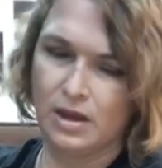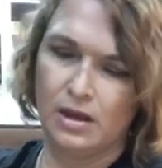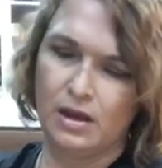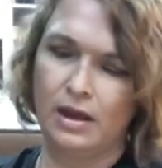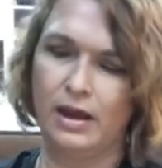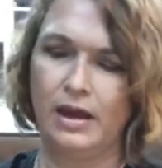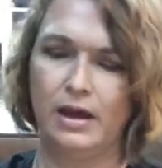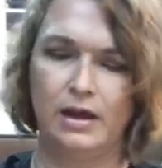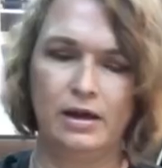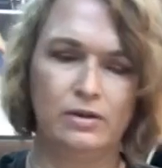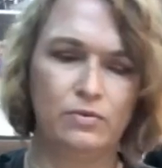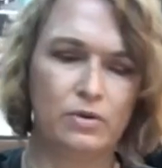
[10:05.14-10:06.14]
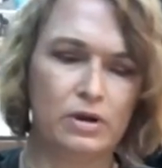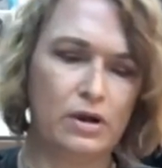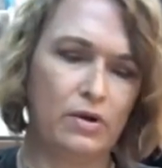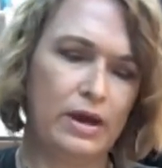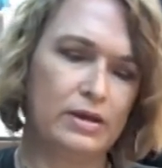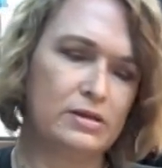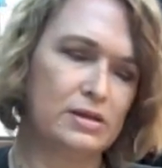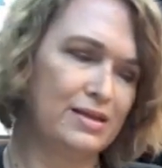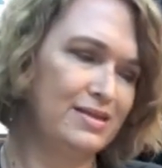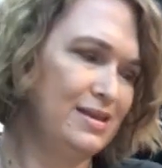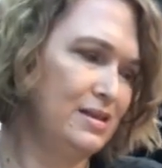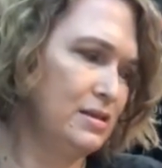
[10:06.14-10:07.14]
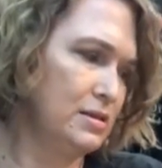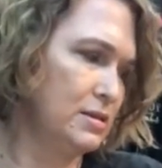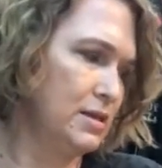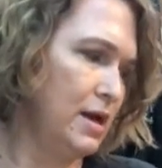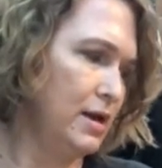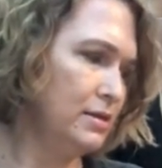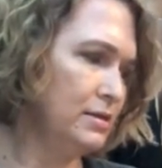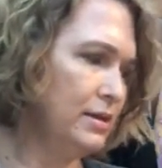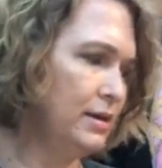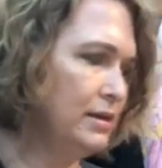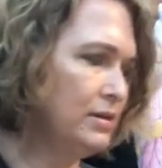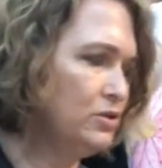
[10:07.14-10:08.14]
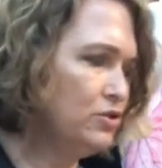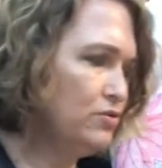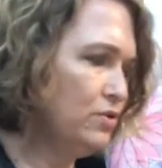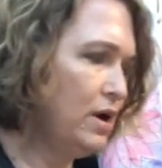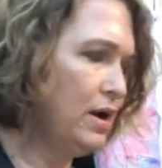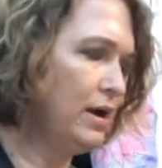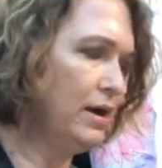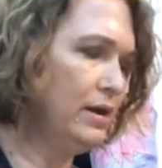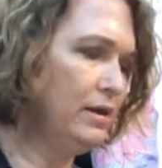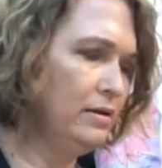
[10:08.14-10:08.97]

And we're gonna go ahead and set this aside to let it dry.